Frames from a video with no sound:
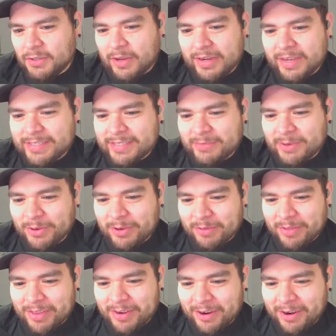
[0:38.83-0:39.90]
I guess I'm going
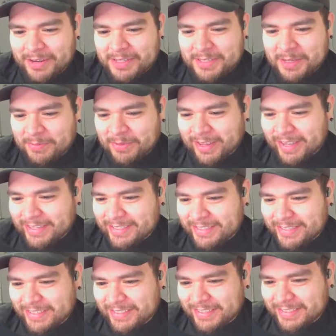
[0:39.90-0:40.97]
with an Arc
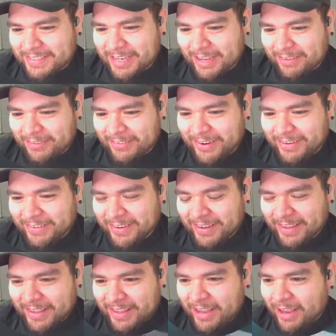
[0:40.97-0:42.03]
subclass this time around.
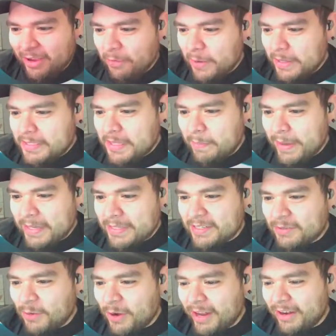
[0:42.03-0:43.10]
Mm -hmm. What's the
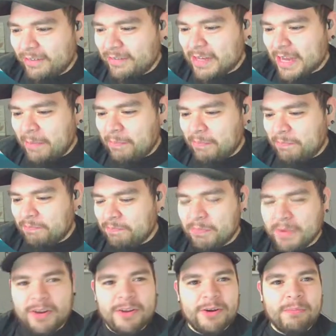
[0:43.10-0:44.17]
best one? Top,
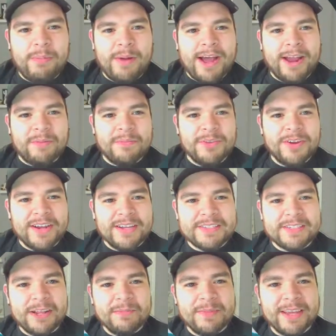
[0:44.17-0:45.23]
middle, or bottom? You guys
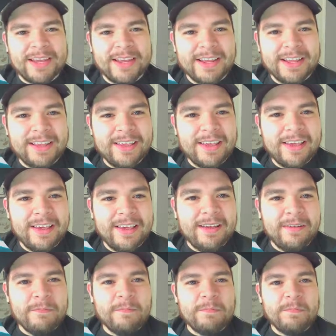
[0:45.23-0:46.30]
tell me. Top.
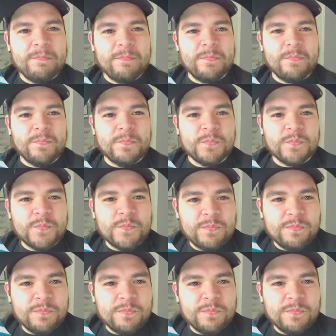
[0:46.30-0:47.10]
Top tree.